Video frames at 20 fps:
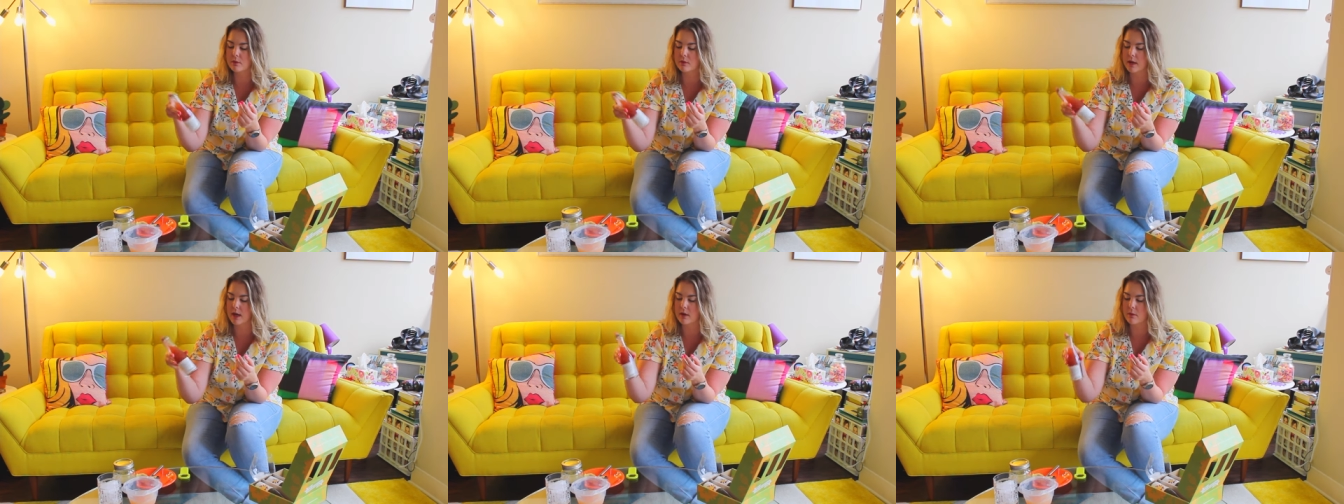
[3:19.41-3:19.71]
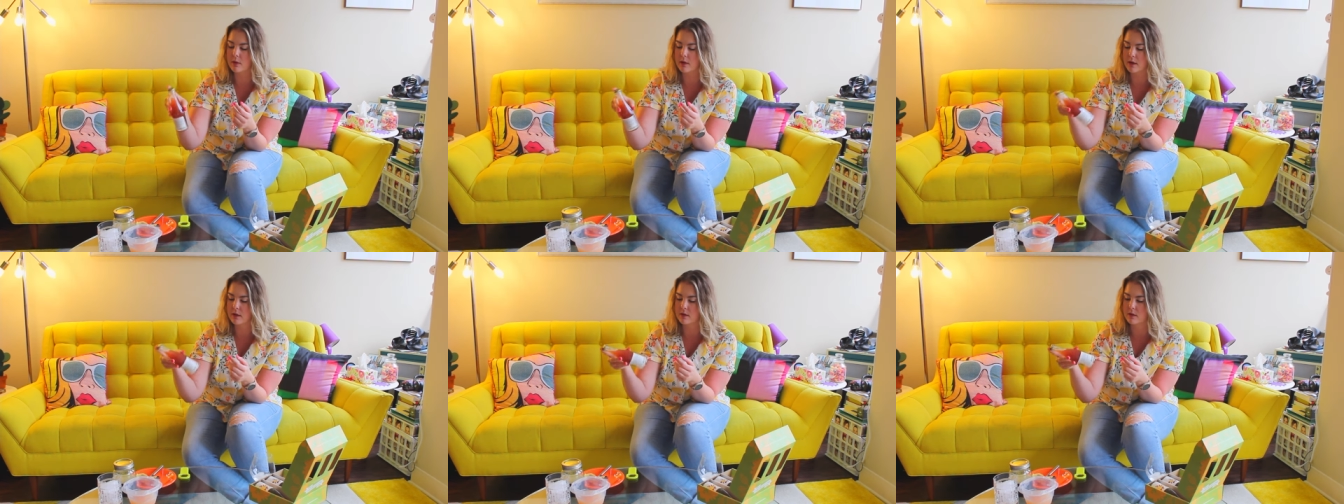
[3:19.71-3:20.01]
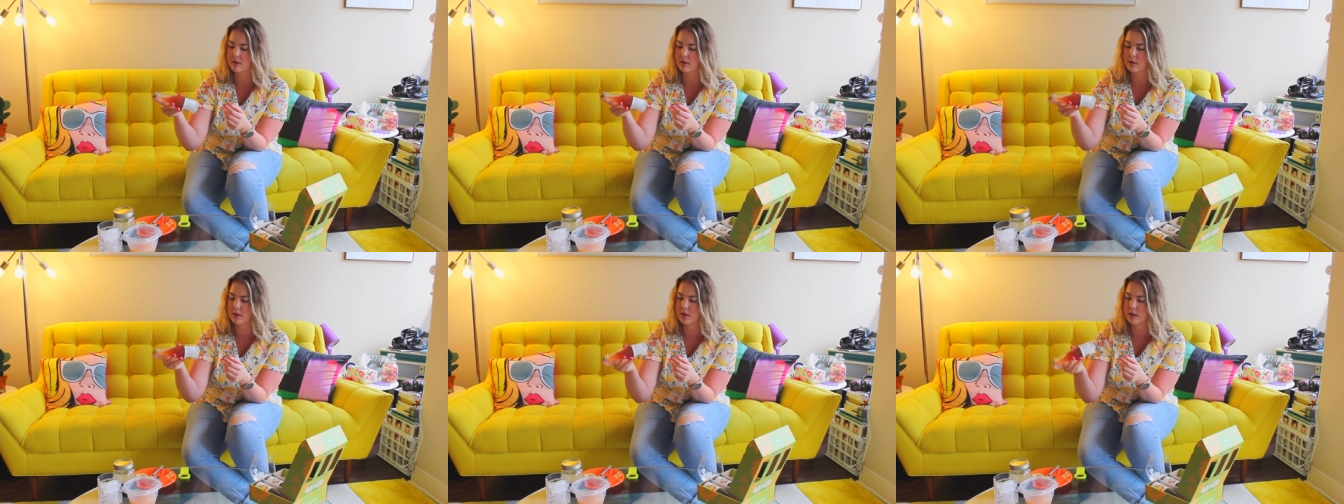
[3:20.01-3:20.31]
you kind of want
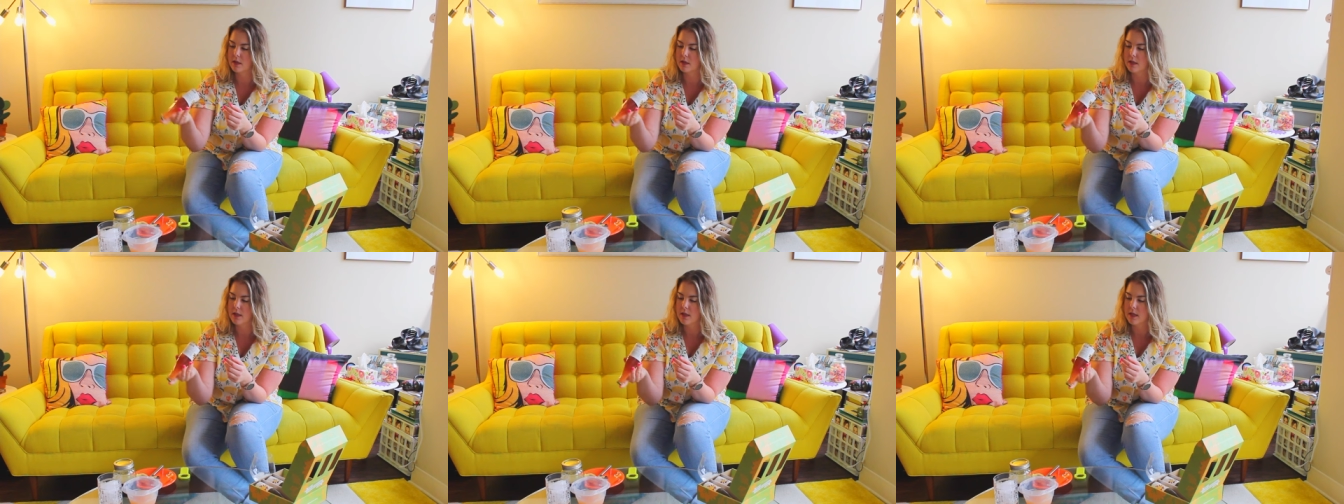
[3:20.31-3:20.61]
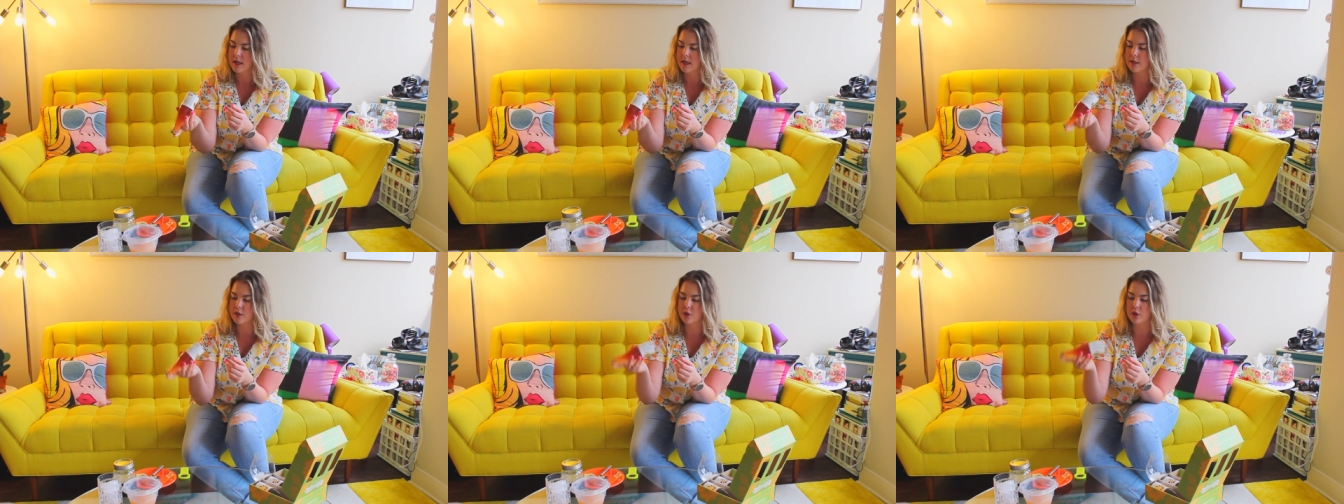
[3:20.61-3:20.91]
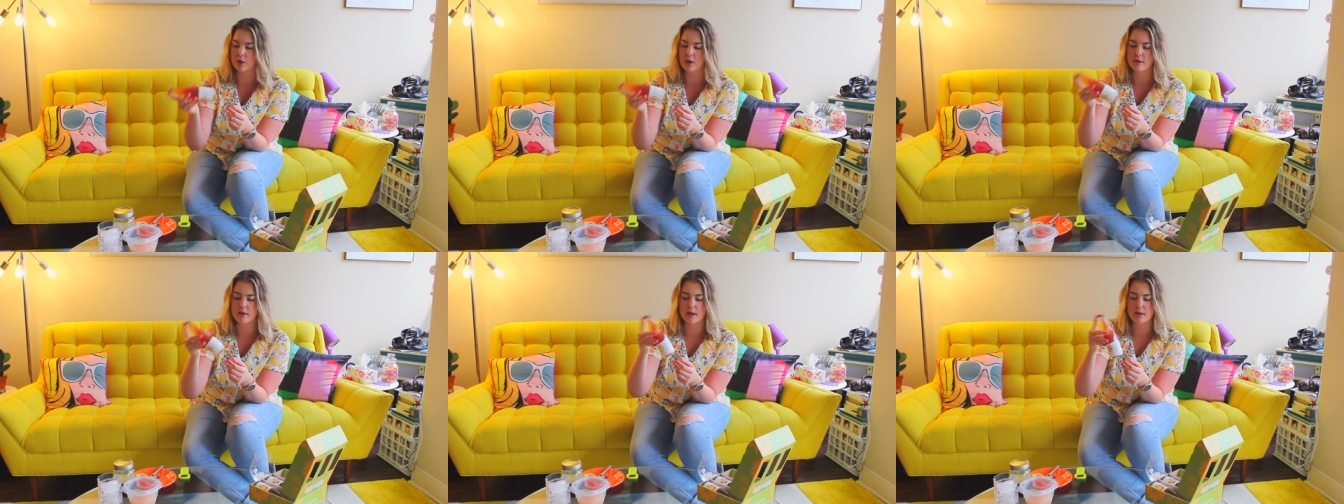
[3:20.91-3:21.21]
to
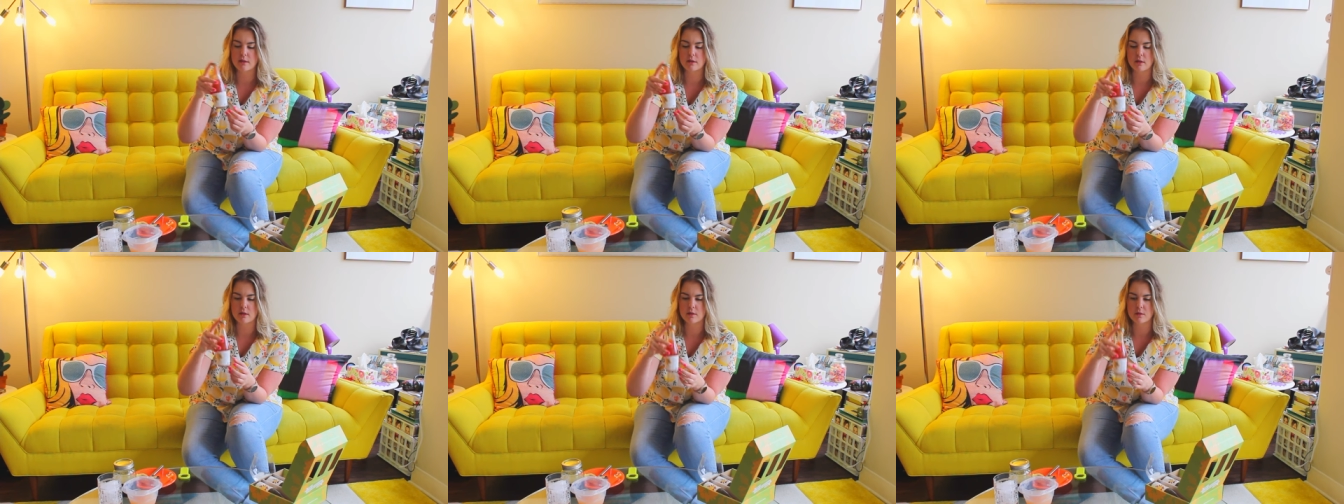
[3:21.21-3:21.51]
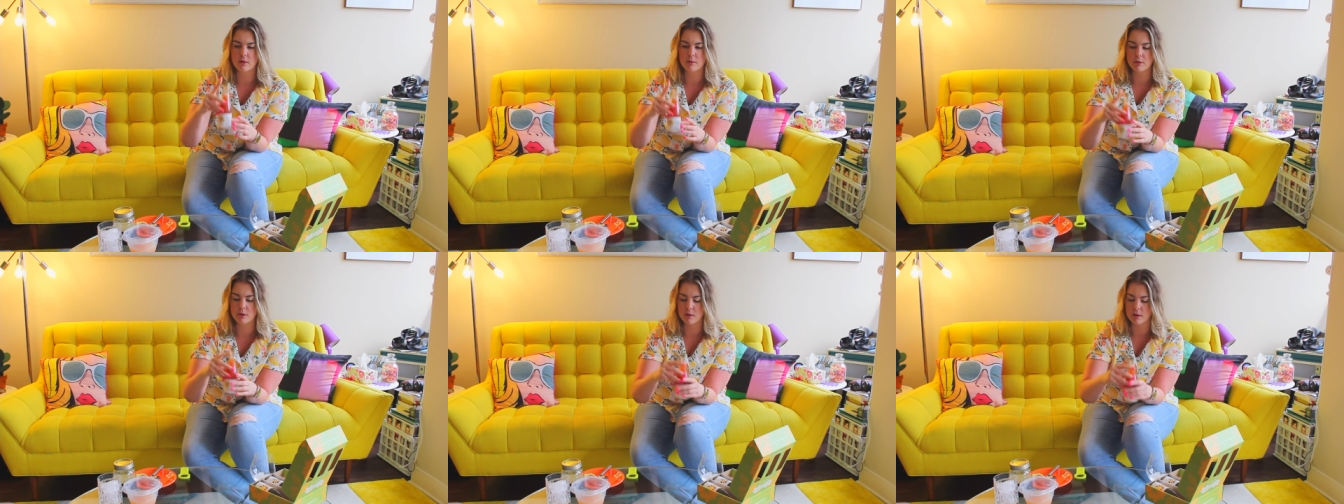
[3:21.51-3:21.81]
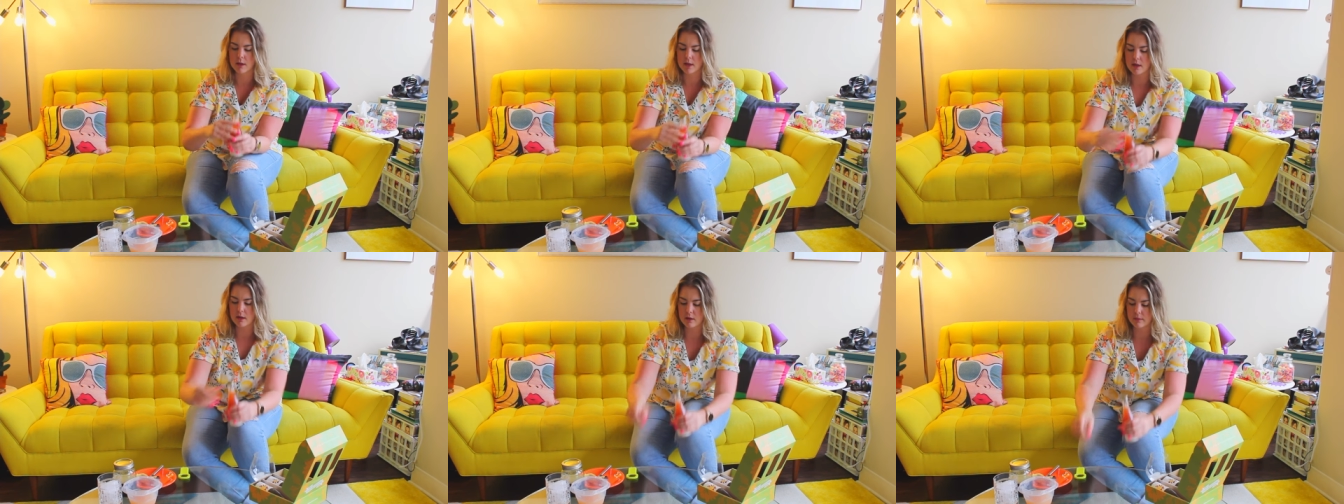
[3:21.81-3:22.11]
integrate that, so that's what I'm
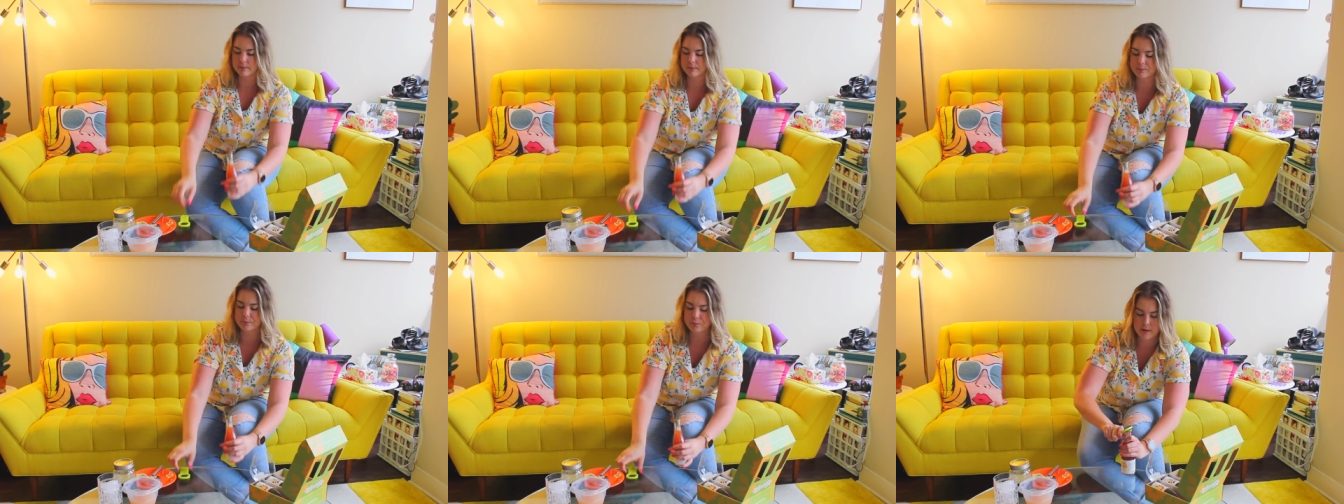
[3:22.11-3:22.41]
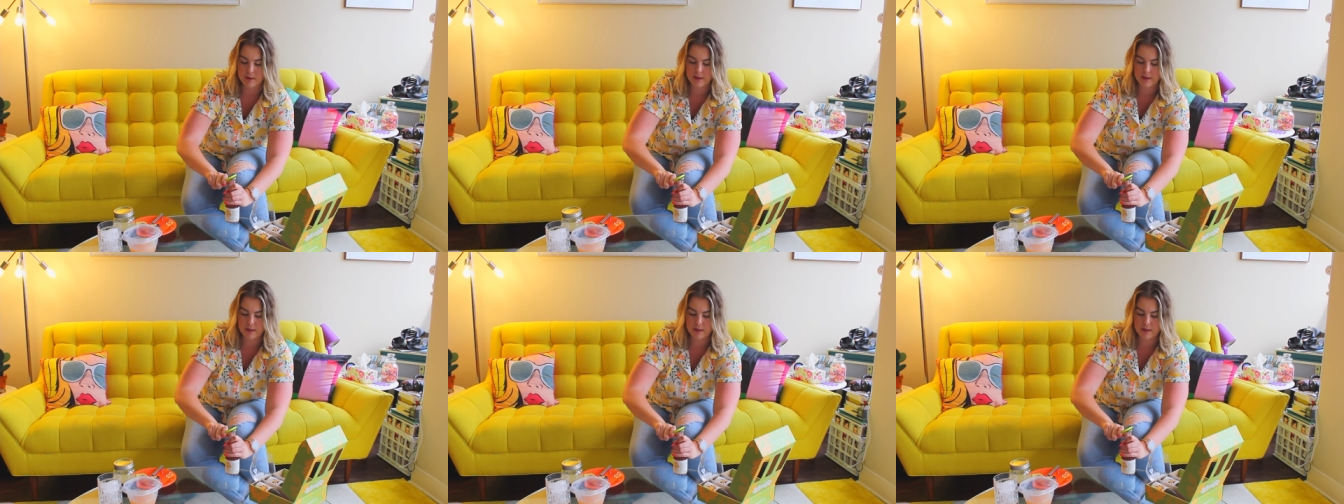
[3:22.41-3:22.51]
doing here.